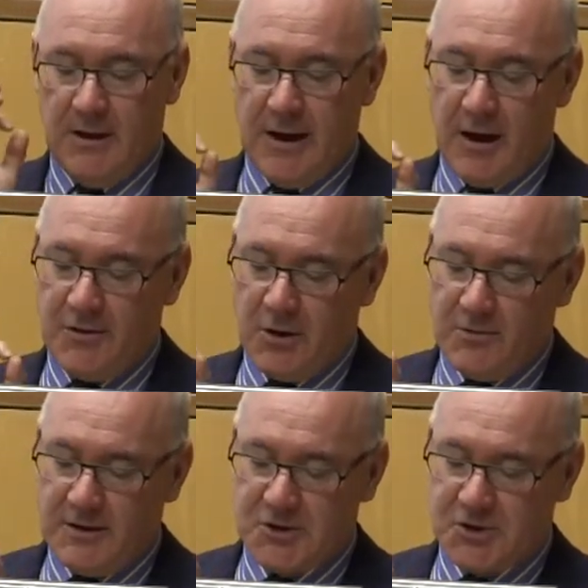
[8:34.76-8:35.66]
Now,
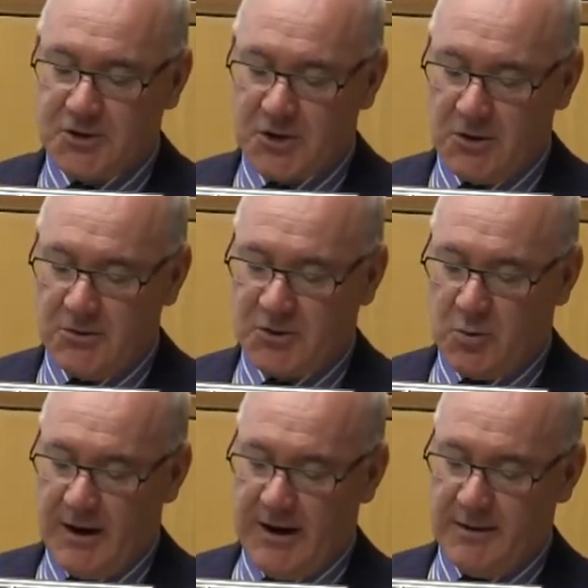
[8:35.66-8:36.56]
although this shows
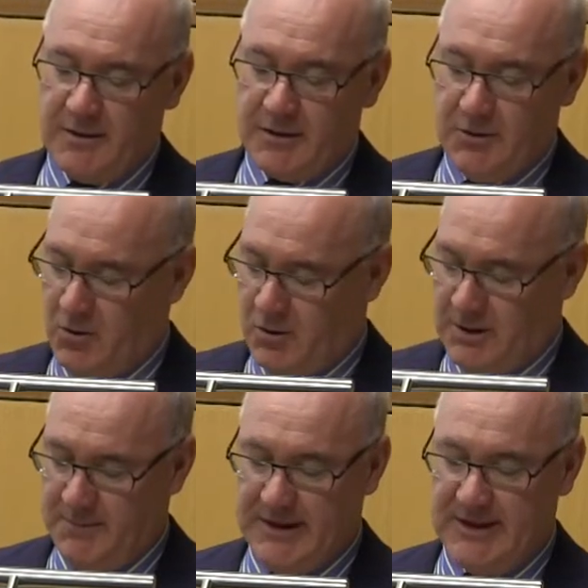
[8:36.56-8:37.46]
why the
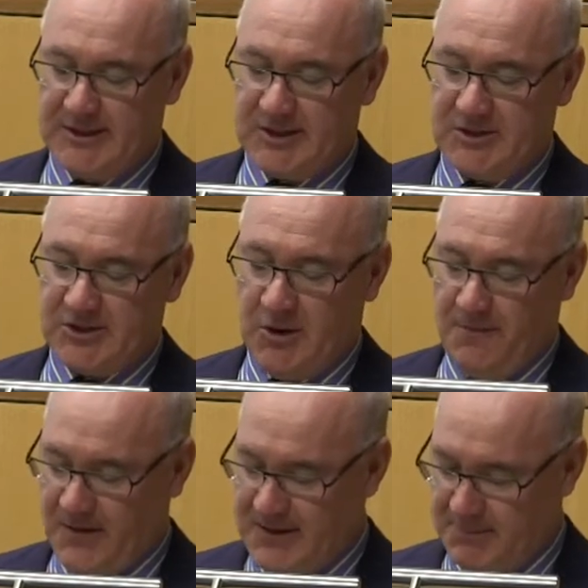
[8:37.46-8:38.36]
norm is so
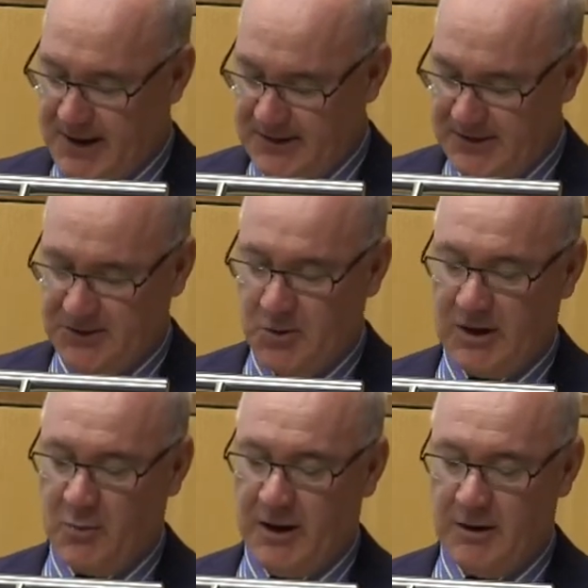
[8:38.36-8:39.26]
fundamental to
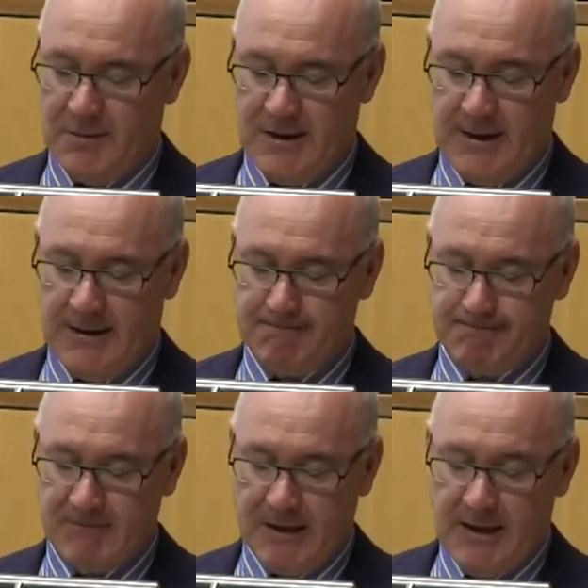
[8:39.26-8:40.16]
our well-being,
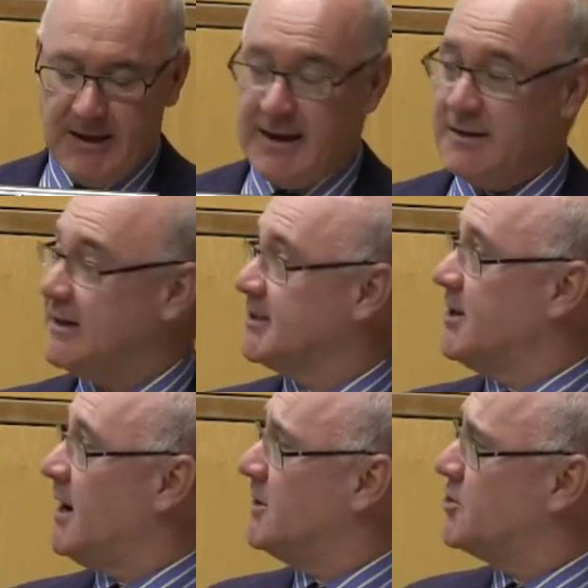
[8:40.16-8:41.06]
it does
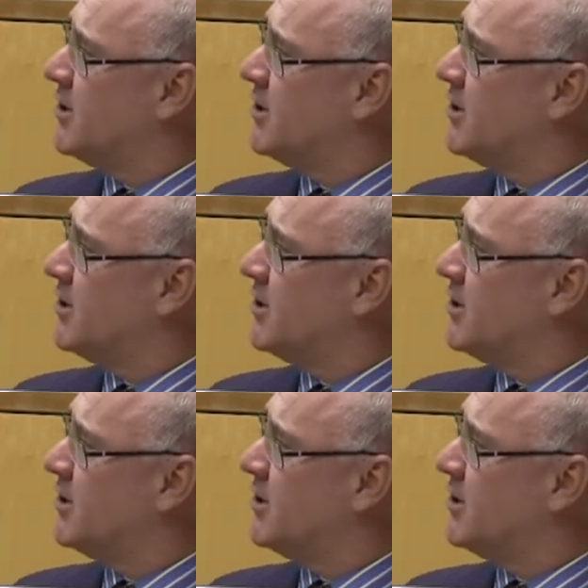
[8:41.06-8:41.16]
not